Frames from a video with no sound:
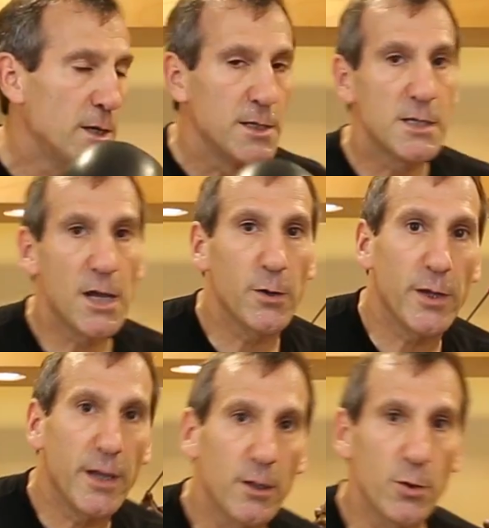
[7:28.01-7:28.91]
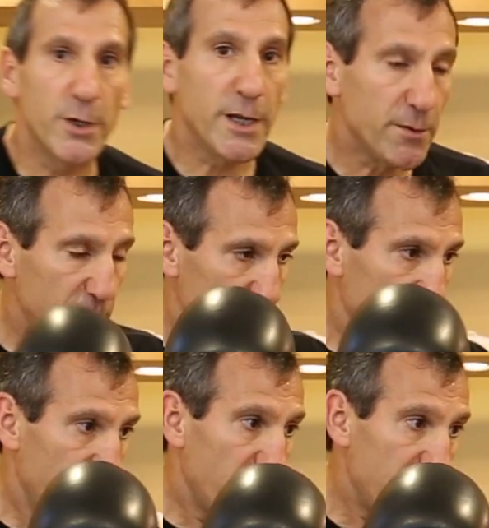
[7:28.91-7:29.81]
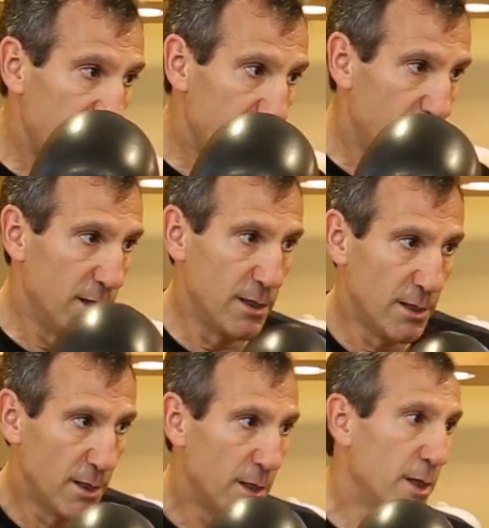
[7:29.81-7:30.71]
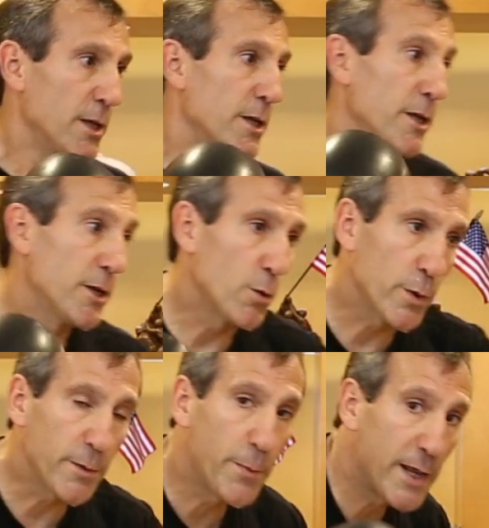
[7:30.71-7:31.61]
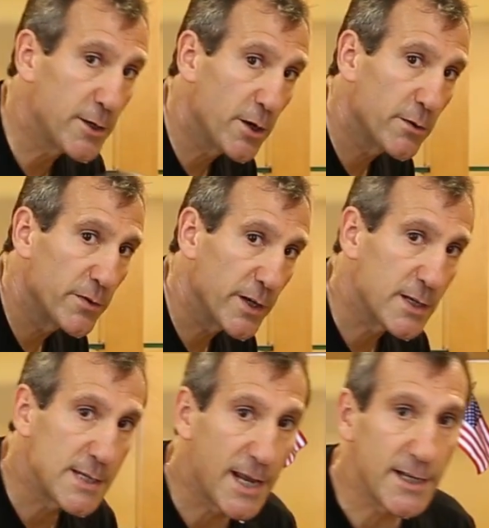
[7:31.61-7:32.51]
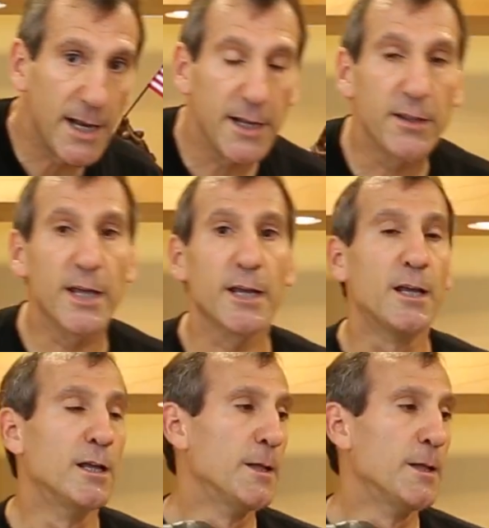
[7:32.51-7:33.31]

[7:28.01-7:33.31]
So including if you're in a fight, you don't want to bend over and extend anything.